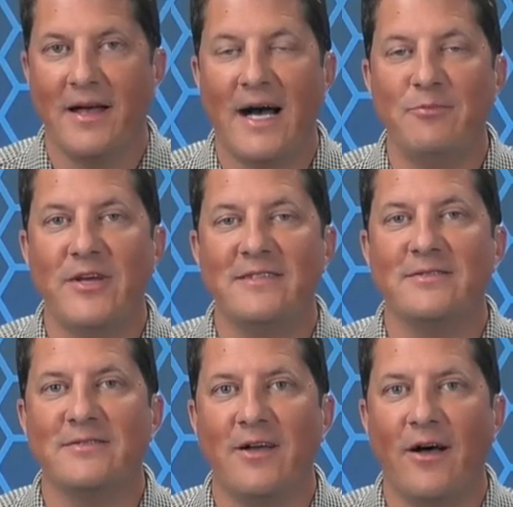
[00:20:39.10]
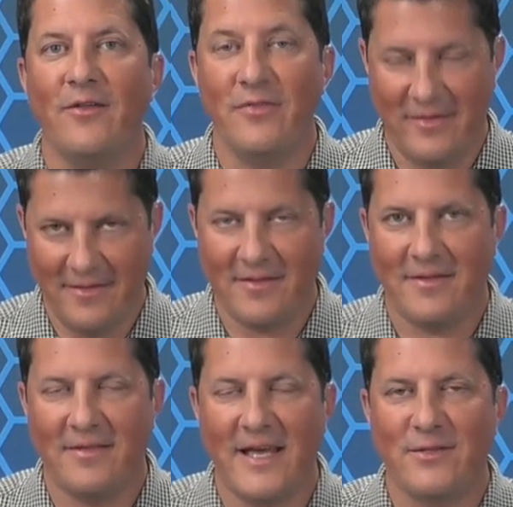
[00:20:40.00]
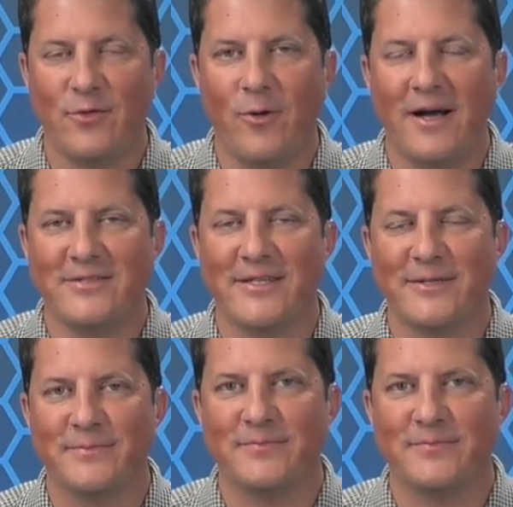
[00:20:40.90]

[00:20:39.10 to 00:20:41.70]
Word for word: I'm Jason Stahl. Thanks for watching.